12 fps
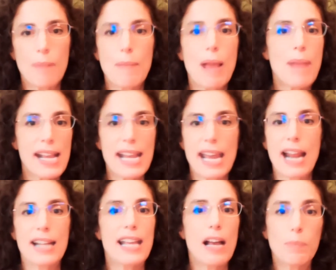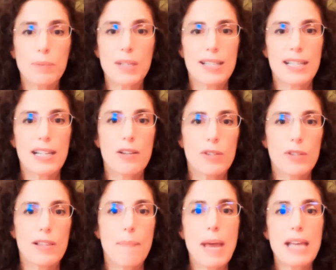Maybe I get on Yelp to see who
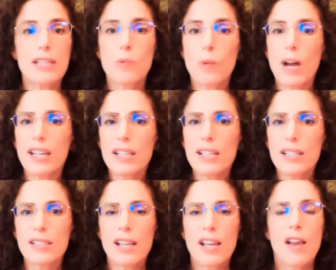the best one is,